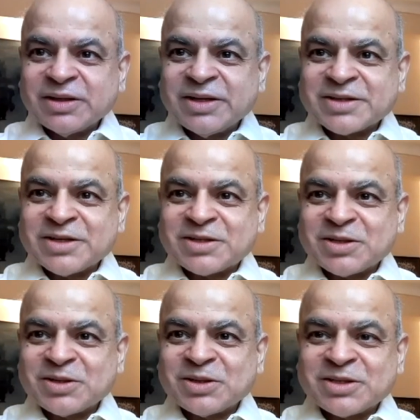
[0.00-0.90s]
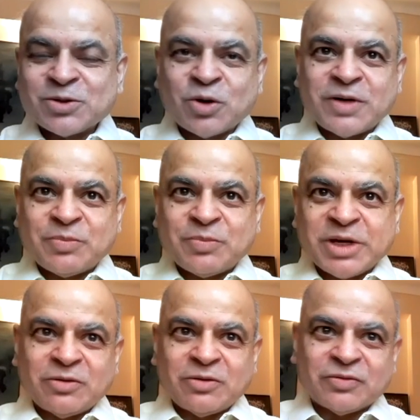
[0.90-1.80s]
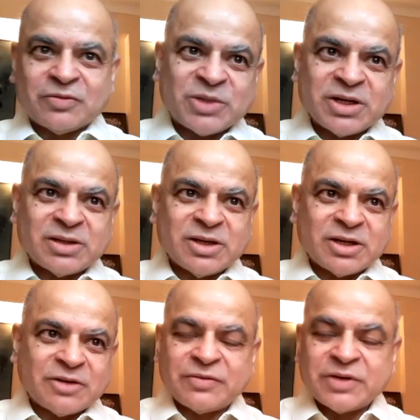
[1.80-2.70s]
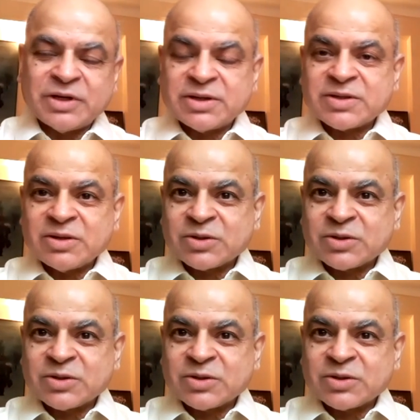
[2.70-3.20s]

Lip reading: this is over a period of time, 30, 35 years.